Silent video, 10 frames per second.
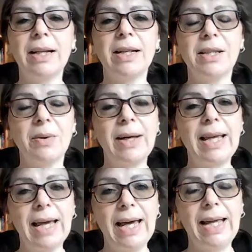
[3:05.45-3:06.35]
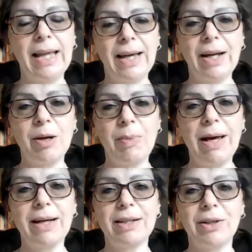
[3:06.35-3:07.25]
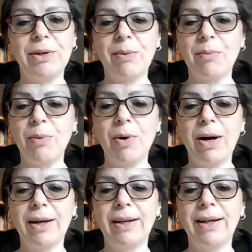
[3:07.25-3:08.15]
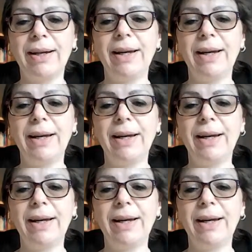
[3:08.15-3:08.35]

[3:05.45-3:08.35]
So again, I go back to number 1,